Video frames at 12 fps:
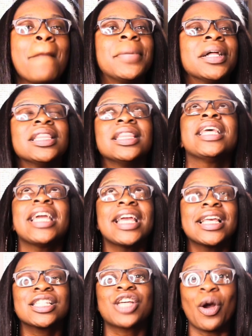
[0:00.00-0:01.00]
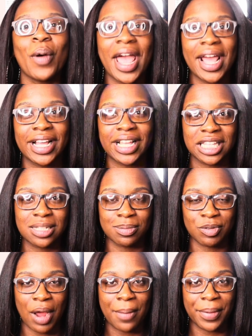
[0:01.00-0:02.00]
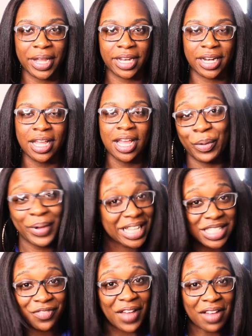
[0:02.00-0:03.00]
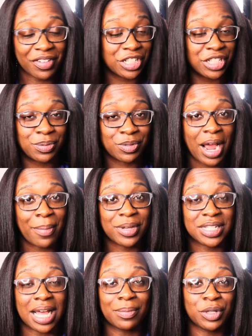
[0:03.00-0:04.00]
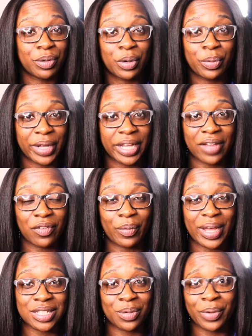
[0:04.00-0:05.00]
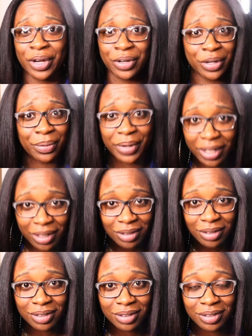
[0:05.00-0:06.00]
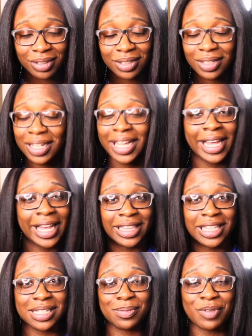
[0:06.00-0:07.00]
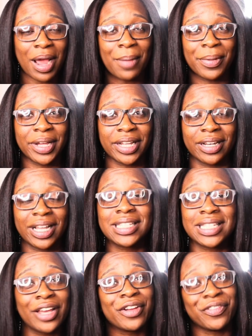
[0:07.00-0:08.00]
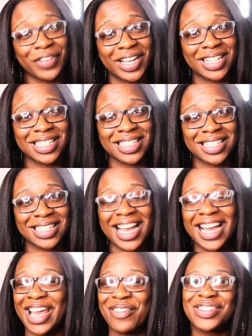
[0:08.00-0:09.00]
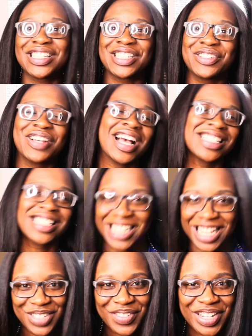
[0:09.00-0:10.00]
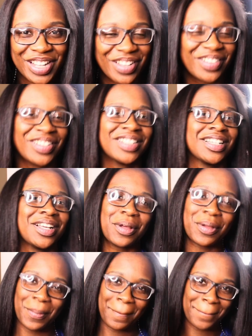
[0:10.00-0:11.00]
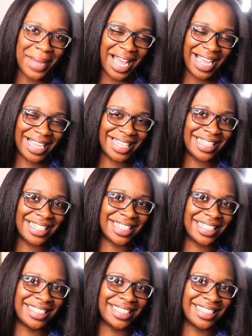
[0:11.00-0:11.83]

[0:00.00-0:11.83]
please go ahead and hit the subscribe button. When we get to 500 subscribers, I'm doing a wig giveaway. So what are you doing? Hit the subscribe button and tell your friends. I can't wait to see you guys in the next video. Bye.